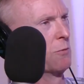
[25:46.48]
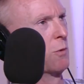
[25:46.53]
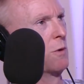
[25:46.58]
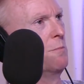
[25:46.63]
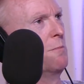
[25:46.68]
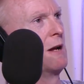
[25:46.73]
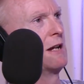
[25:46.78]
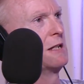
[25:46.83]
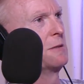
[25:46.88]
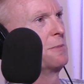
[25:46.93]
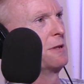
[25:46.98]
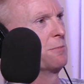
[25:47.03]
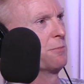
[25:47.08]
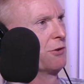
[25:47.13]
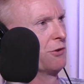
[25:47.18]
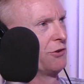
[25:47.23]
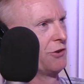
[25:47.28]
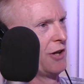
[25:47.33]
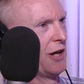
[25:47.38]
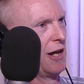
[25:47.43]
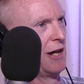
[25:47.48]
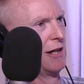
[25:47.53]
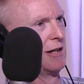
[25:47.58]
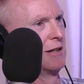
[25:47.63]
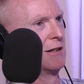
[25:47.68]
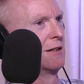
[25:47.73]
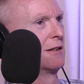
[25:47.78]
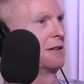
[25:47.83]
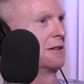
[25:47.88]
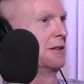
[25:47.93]
when many people
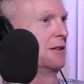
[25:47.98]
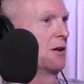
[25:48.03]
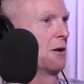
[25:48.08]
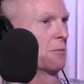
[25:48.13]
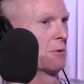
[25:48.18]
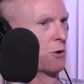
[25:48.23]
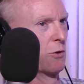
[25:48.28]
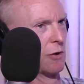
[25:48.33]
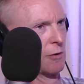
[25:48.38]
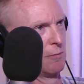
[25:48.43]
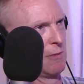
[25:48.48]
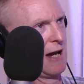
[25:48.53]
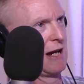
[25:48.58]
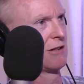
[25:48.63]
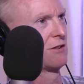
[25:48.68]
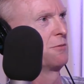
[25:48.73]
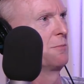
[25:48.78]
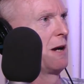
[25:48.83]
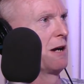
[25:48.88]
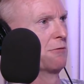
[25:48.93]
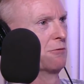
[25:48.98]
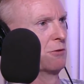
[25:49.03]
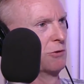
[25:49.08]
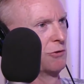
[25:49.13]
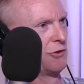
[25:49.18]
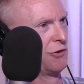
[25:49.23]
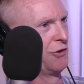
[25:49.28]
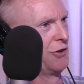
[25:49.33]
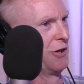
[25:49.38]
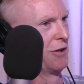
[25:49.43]
say, I'm going back to my
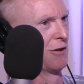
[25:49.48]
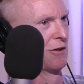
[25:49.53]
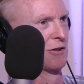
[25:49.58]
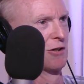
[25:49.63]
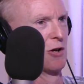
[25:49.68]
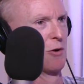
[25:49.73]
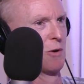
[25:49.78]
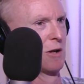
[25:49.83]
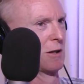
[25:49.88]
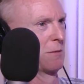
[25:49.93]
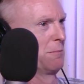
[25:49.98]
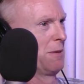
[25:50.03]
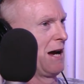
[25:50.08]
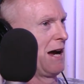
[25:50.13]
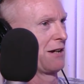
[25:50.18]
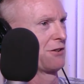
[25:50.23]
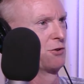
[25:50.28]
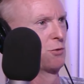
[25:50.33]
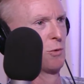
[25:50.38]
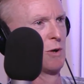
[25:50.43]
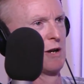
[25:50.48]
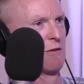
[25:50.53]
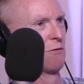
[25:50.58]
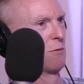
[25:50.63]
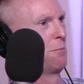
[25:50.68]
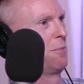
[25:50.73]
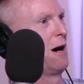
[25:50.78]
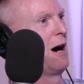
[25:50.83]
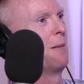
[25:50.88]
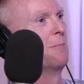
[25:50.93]
roots, they're going back to whatever
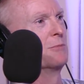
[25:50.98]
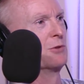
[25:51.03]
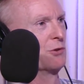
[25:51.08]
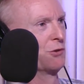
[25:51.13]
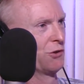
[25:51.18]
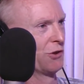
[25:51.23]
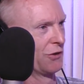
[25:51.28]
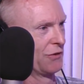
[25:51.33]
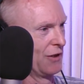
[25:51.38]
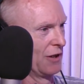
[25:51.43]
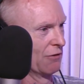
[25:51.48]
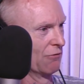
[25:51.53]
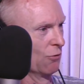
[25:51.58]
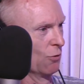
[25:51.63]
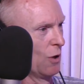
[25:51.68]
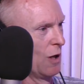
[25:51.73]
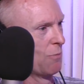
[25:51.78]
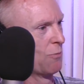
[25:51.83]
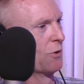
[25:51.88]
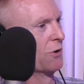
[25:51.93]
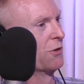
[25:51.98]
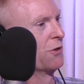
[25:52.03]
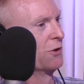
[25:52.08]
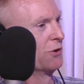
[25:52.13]
pop music they grew up with.